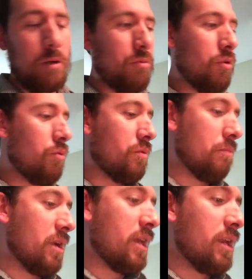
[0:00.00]
I'm going
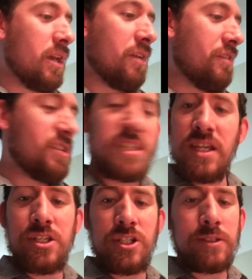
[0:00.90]
with McKinney because he's
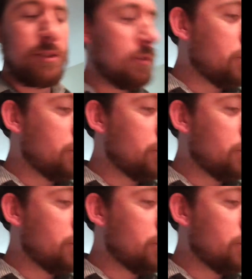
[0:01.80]
teaching.